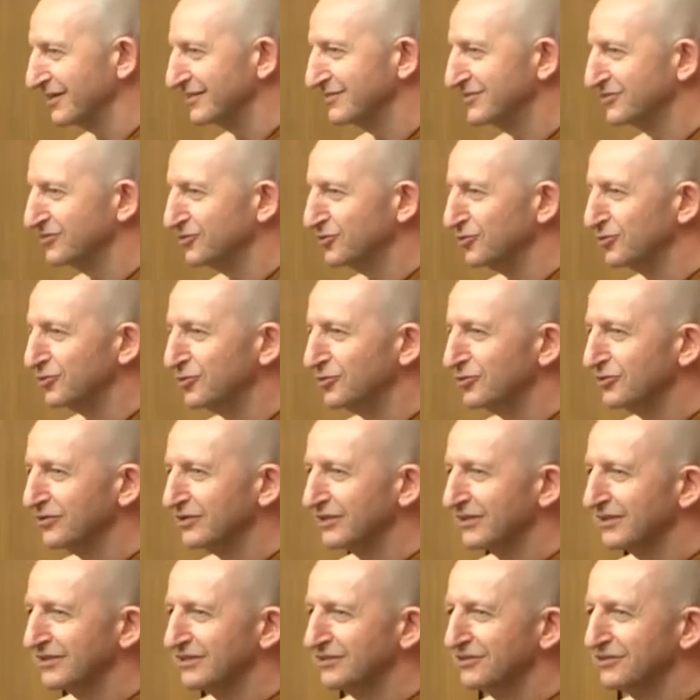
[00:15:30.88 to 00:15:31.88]
a,
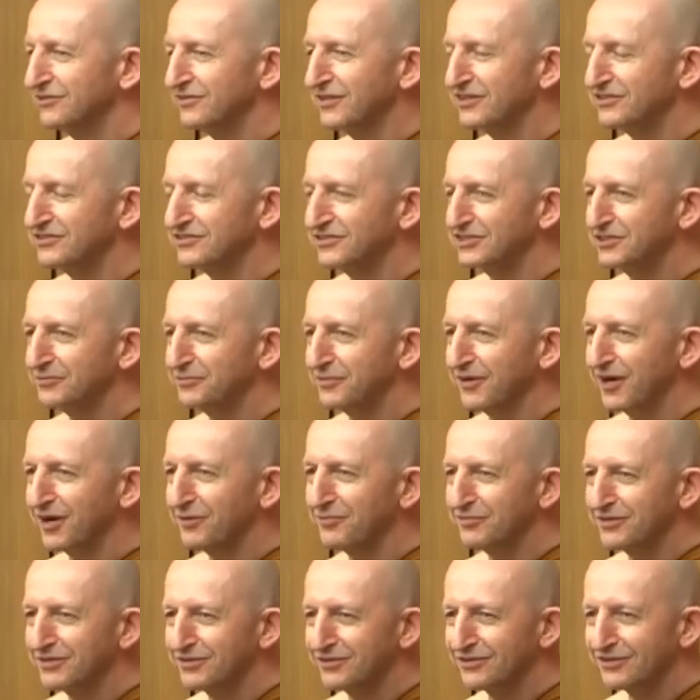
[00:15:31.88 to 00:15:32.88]
school, a university
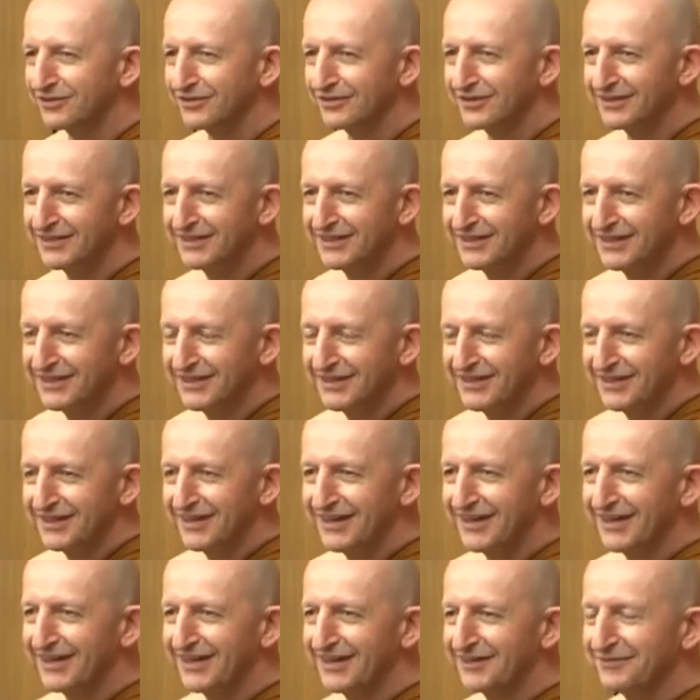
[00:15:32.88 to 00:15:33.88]
department, or
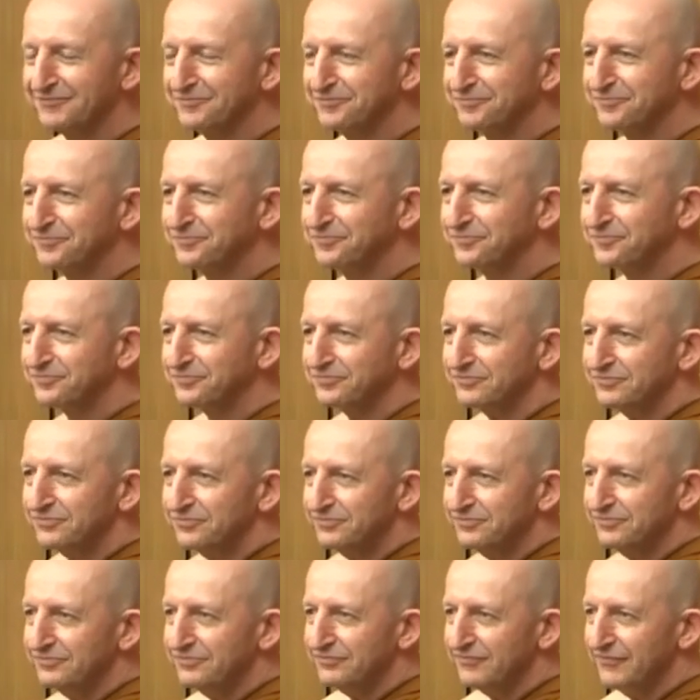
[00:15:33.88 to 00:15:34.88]
a, um,
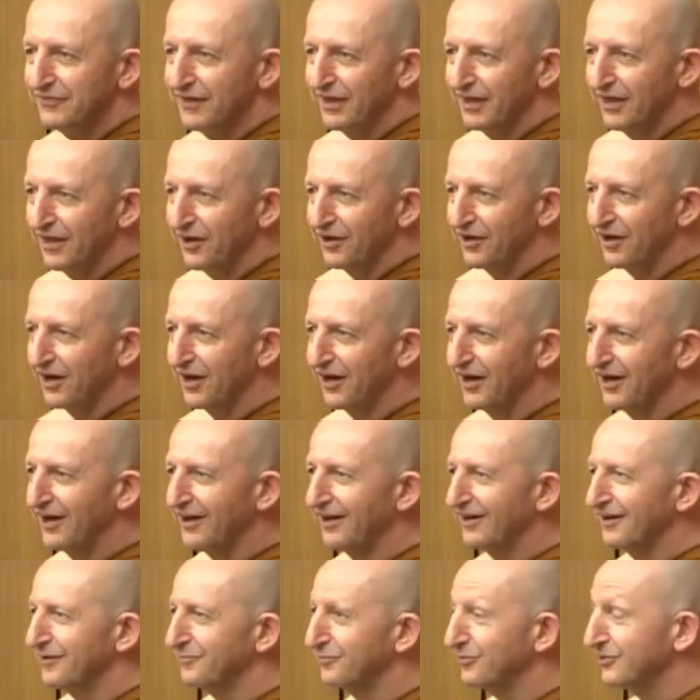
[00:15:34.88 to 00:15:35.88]

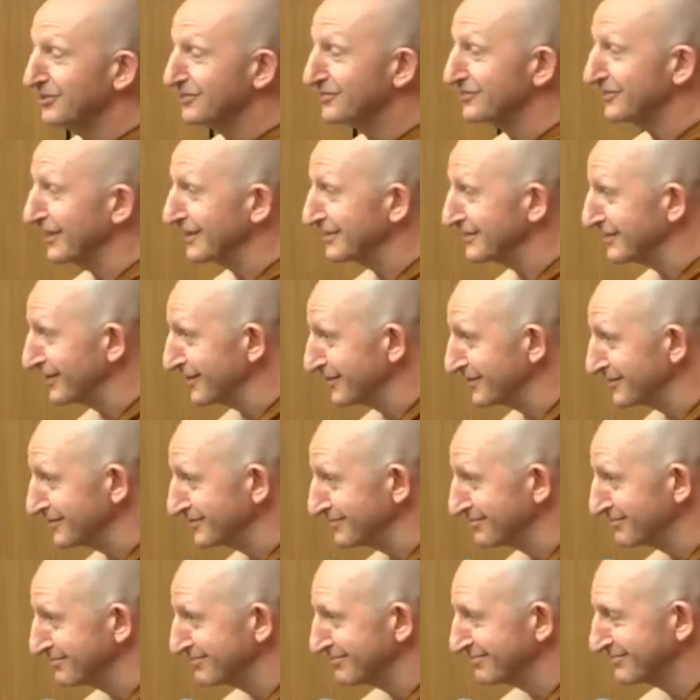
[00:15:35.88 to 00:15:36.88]
uh, a Buddhist center,
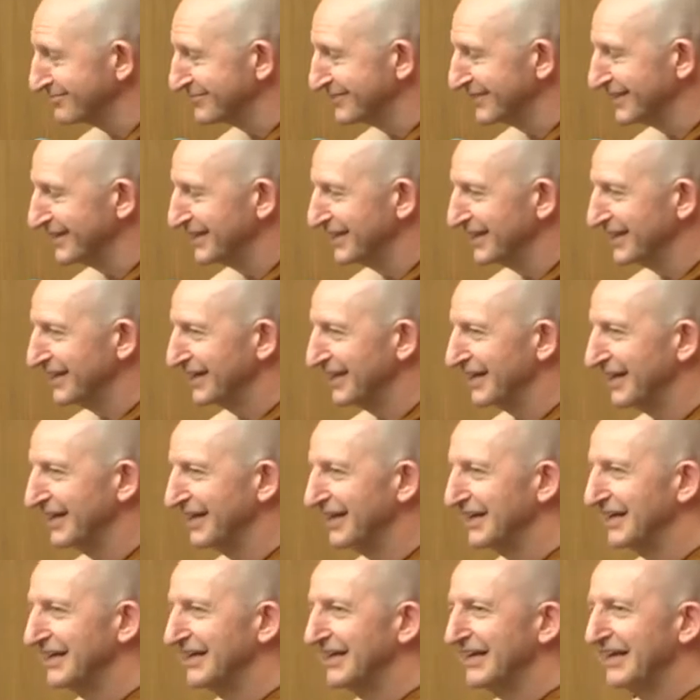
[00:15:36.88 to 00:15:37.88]

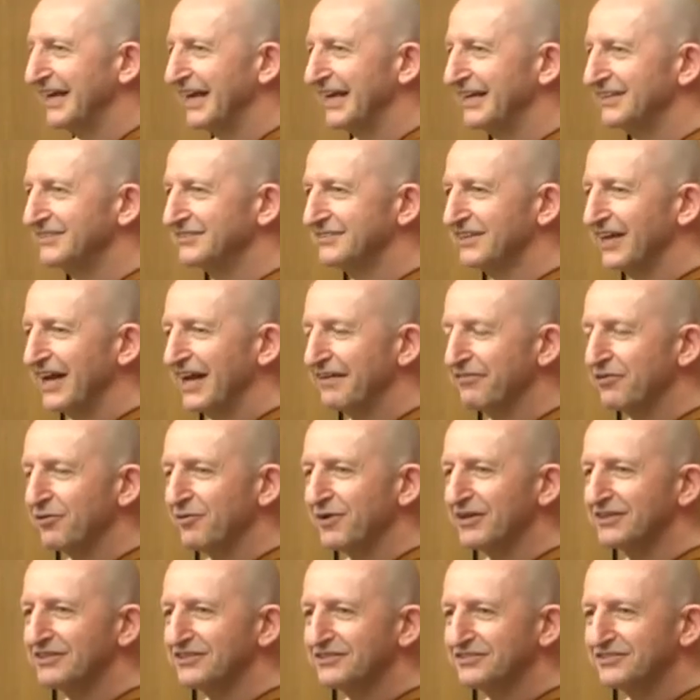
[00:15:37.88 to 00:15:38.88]
uh, it's
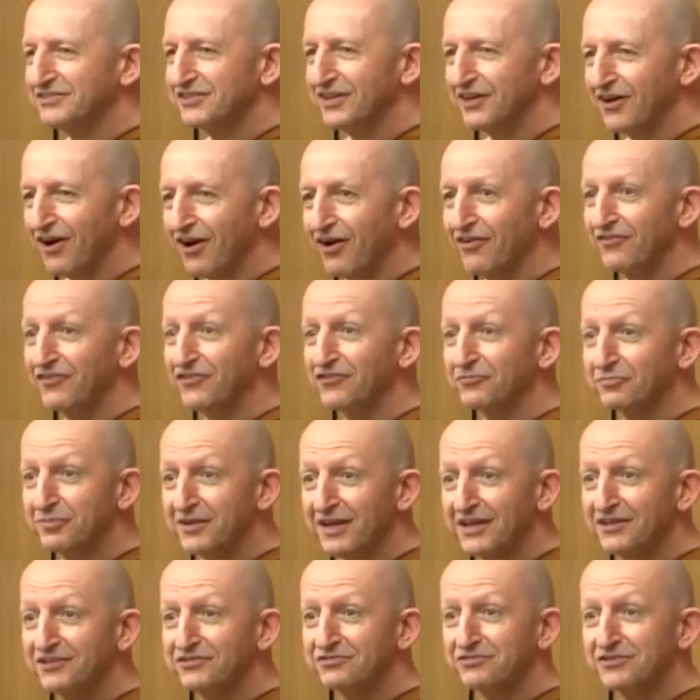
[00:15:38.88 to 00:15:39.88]
everyone is saying, oh,
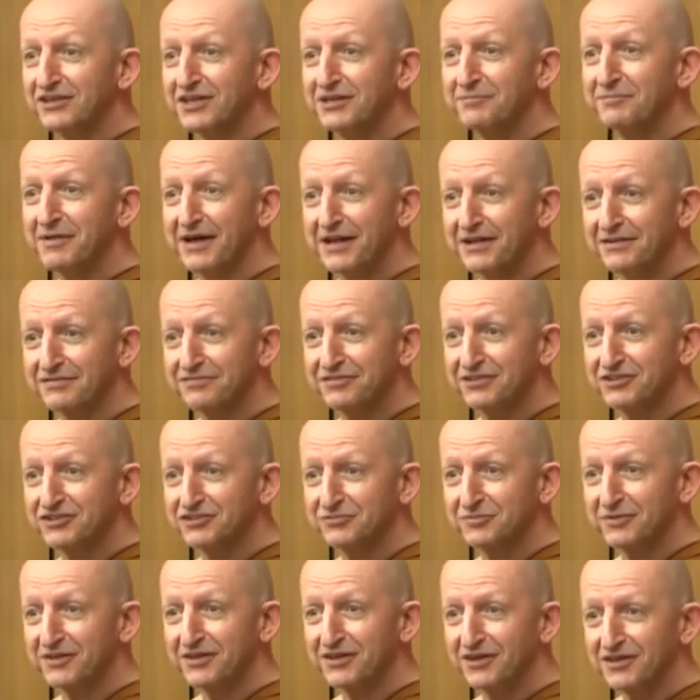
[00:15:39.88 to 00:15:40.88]
this place really
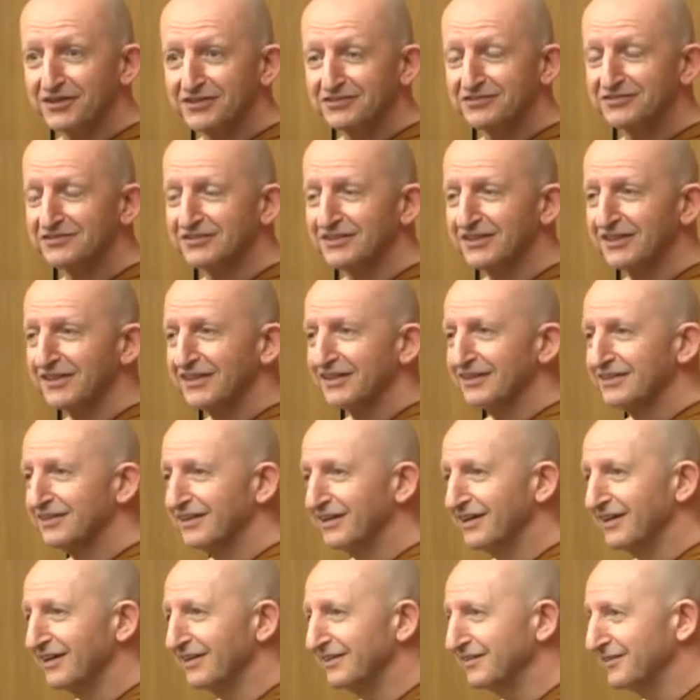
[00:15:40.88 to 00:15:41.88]
benefits because
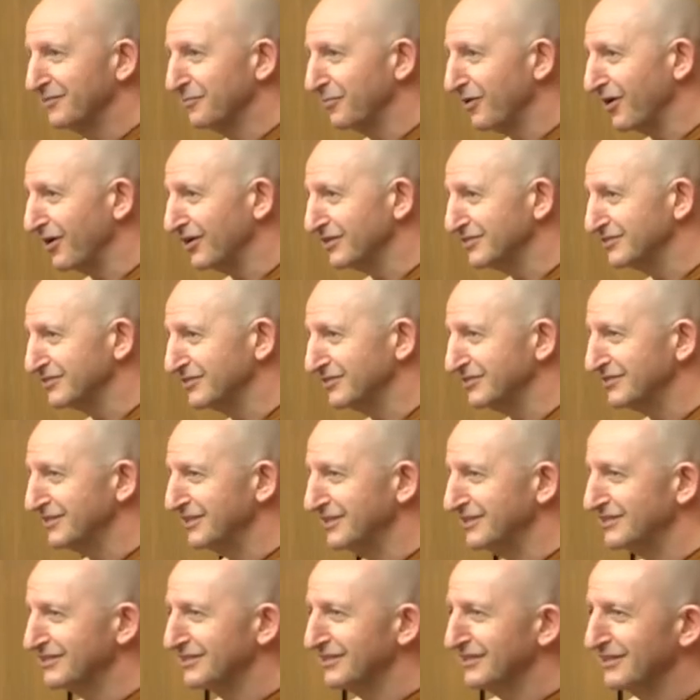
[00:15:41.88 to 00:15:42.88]
the, the boss,
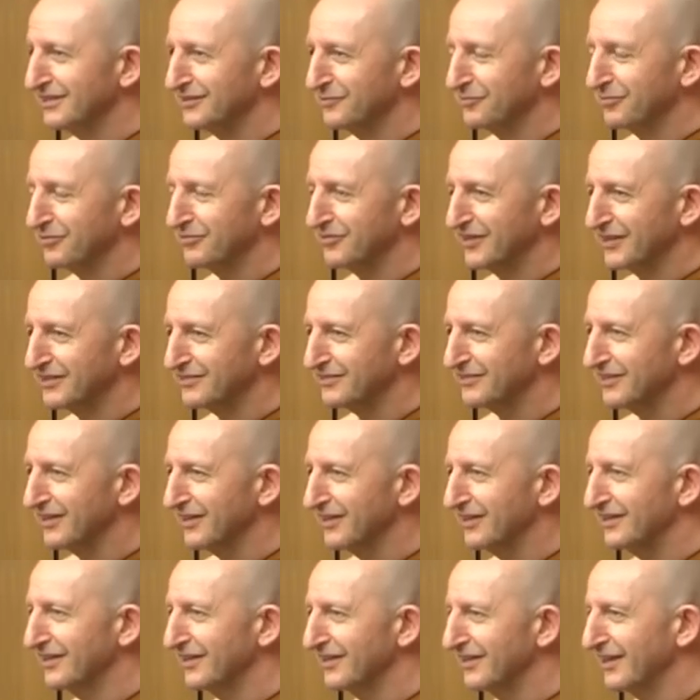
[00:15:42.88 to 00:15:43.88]
the teacher, the
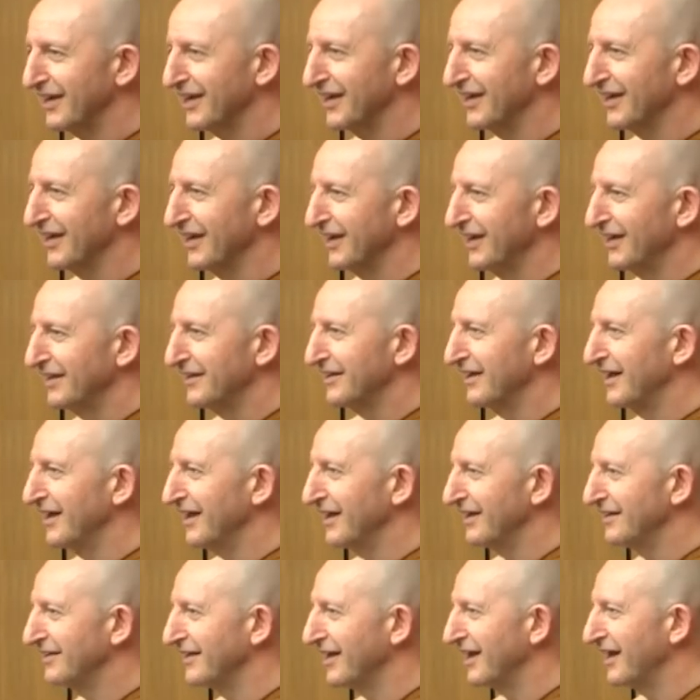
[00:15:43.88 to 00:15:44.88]
professor, that they,
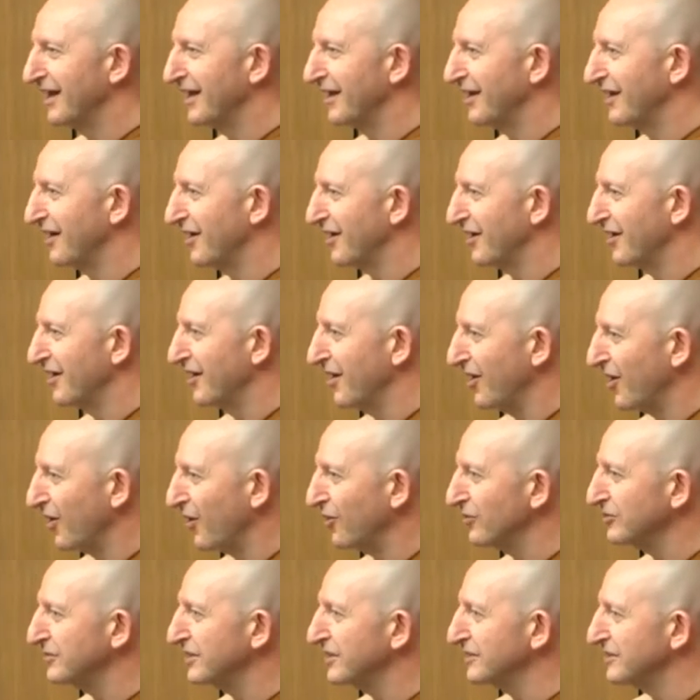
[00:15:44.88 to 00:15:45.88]
they're, they're
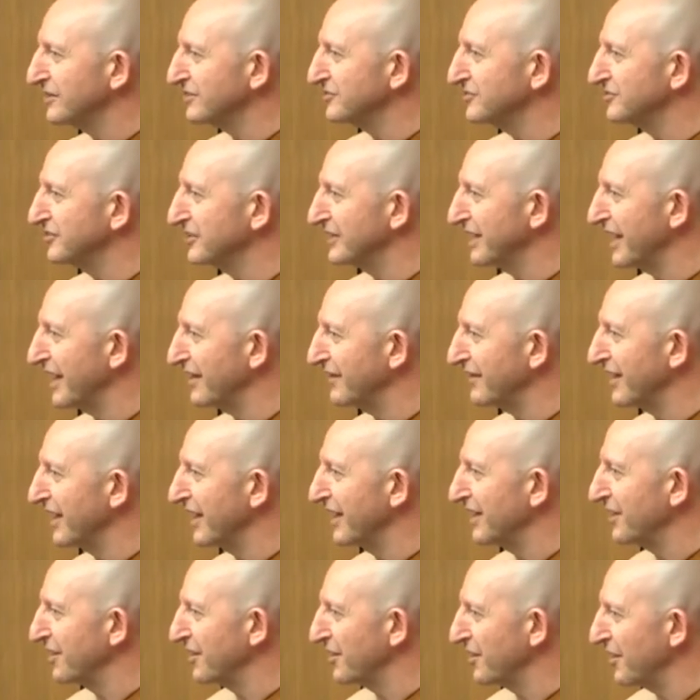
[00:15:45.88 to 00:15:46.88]
holding this
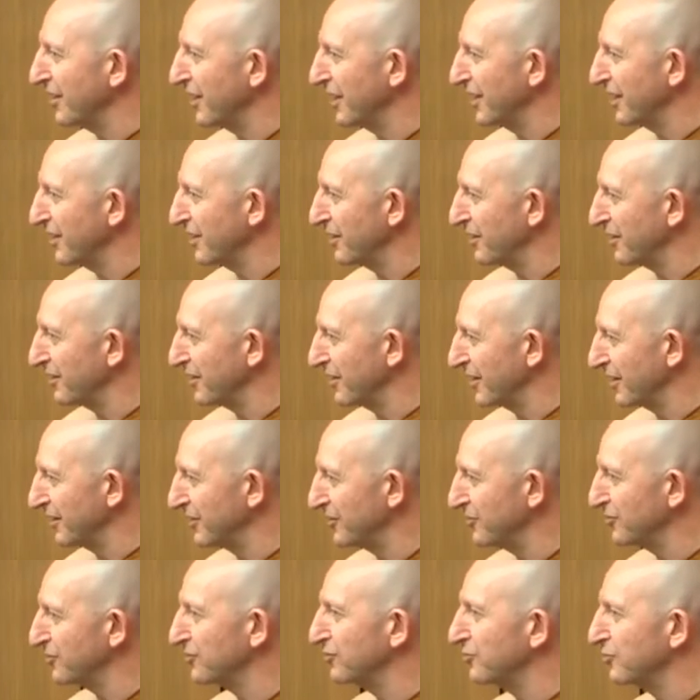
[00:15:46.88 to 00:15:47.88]
together in a, in a,
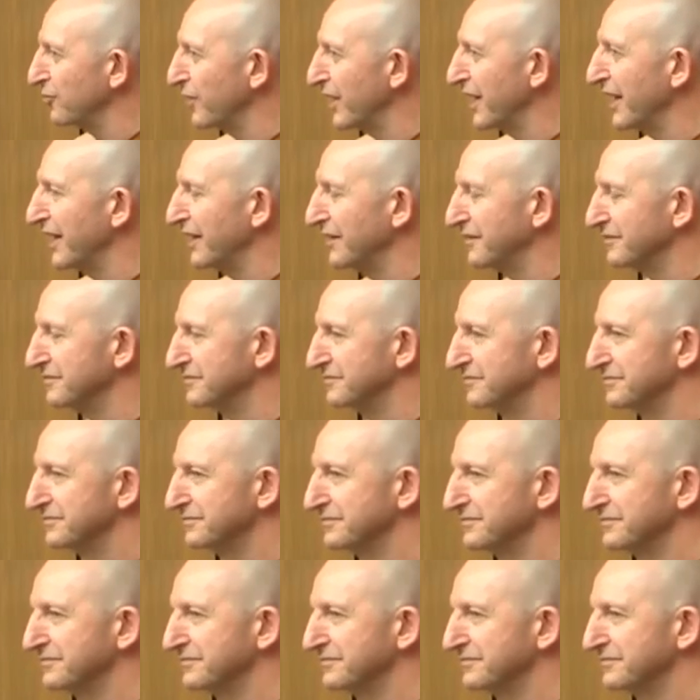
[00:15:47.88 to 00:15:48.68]
a good way.